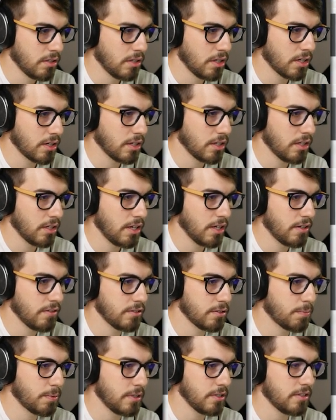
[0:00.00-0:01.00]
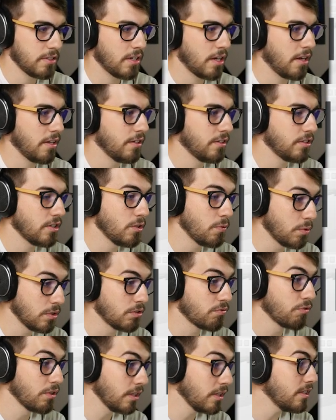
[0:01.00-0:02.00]
not gonna lie, it was pretty stylish. It
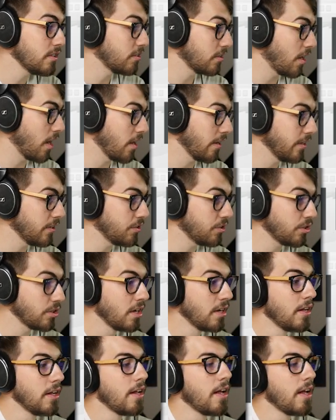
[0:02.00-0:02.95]
was really stylish.